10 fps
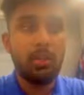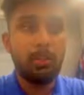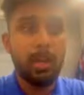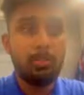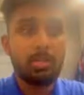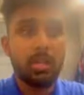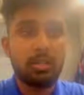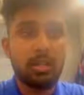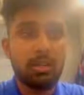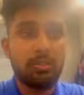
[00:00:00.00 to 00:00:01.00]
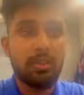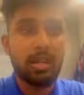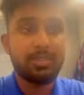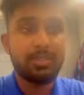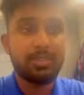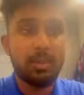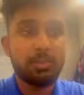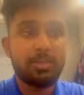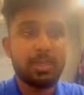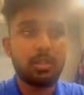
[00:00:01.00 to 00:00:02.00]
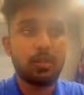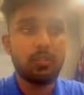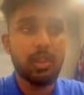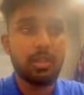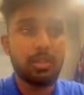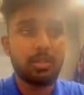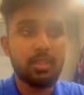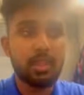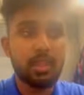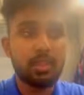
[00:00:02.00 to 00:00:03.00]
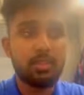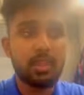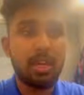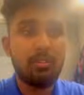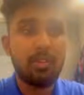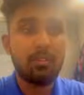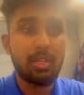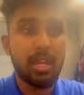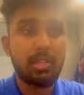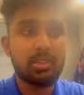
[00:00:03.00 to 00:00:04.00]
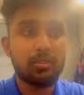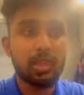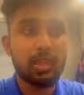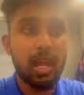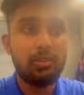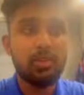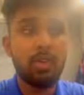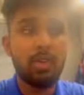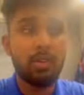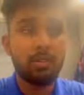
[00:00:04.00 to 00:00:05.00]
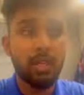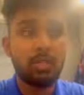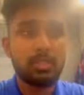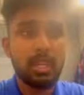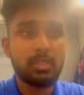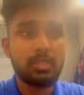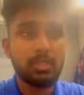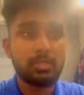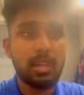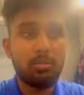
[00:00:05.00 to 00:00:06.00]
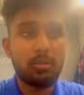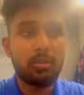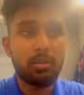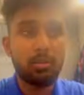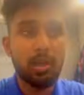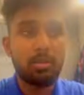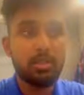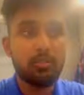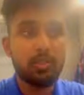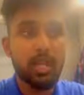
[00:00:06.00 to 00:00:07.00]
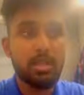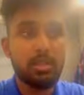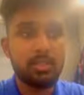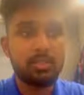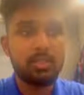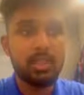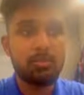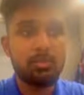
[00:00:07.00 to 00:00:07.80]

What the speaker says: Prim's algorithm finds the subset of edges that includes every vertex of the graph such that the sum of the weights of the edges can be